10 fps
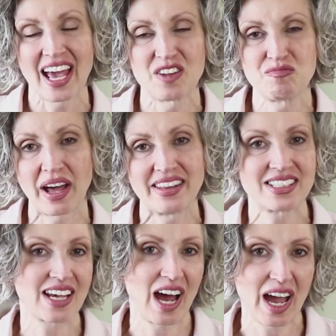And by the
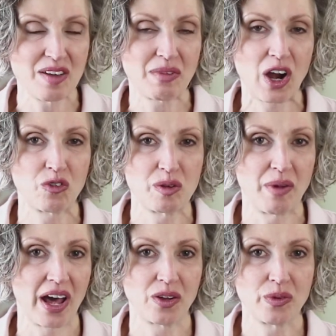time our
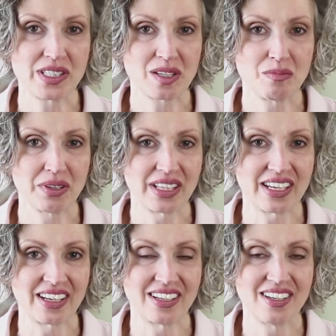remodel was
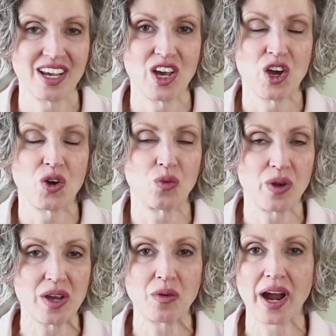completed,
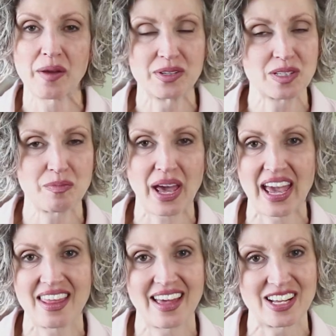we were able to
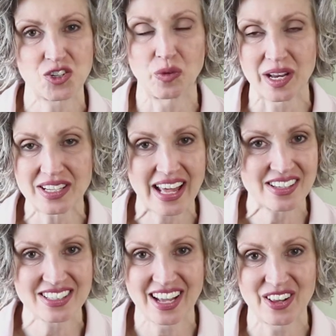pay that
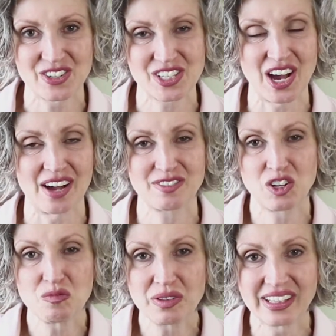$20,000 off
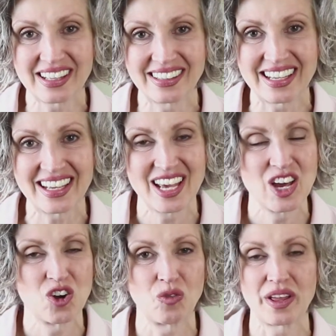completely
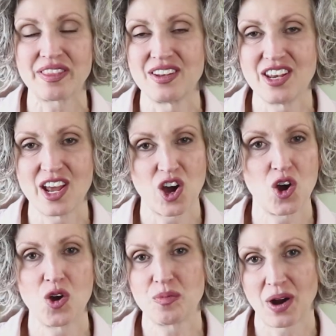with
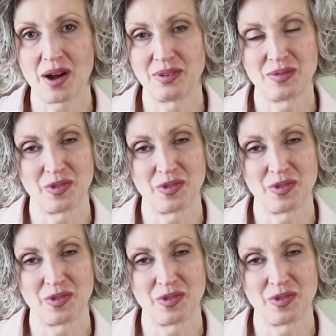no problem